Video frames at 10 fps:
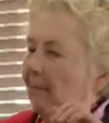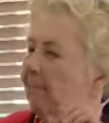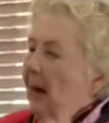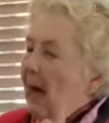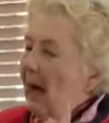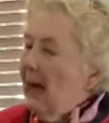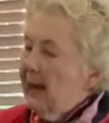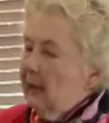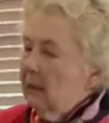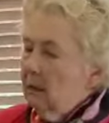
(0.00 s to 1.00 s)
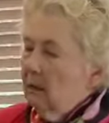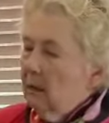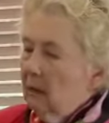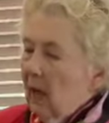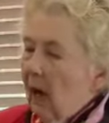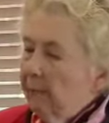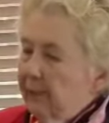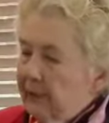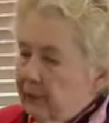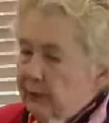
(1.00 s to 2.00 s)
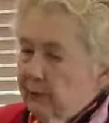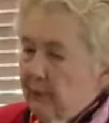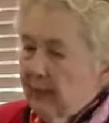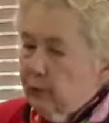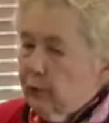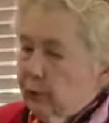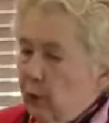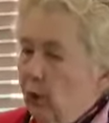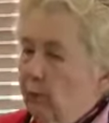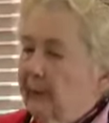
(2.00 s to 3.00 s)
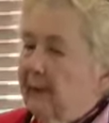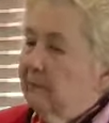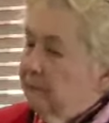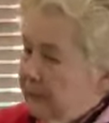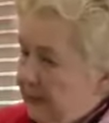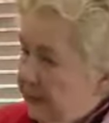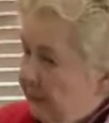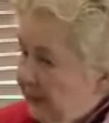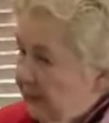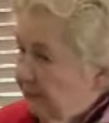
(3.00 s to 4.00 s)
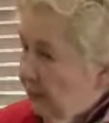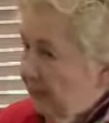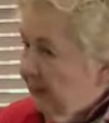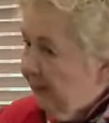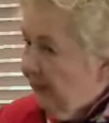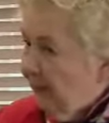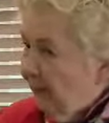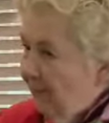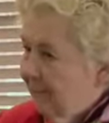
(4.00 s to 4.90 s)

my operations manager told me six months after I'd been there,